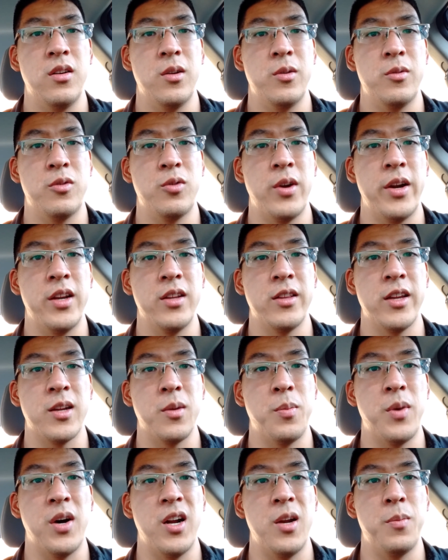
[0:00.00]
training like a
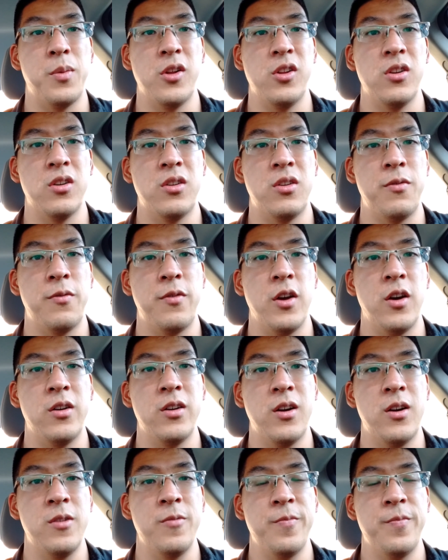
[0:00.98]
bodybuilder to
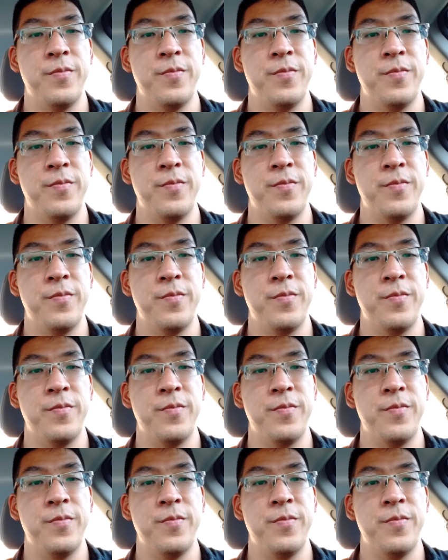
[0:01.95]
failure